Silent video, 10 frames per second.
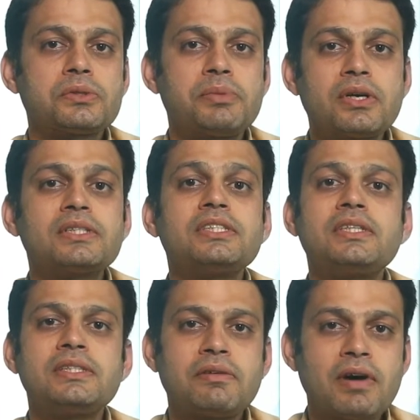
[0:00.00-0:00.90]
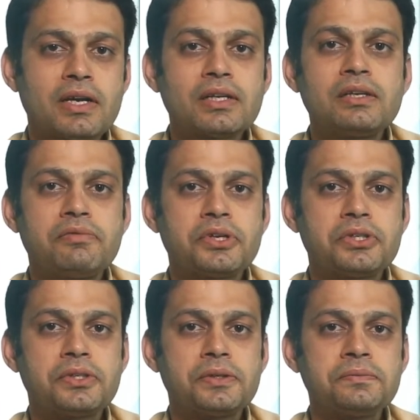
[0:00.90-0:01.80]
because it is a viral
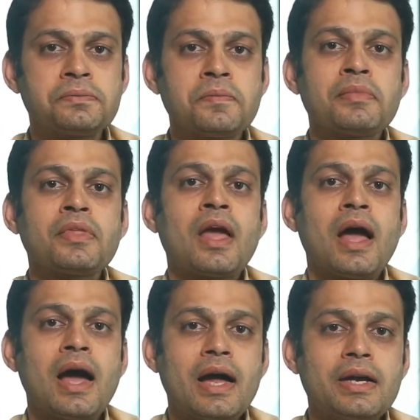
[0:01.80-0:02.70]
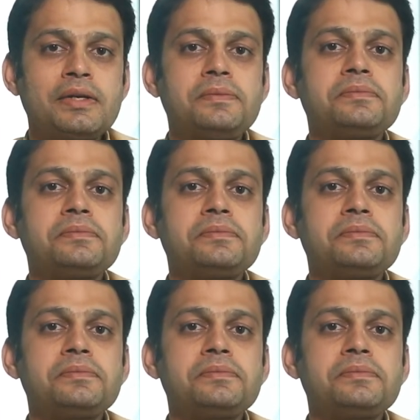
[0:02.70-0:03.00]
infection and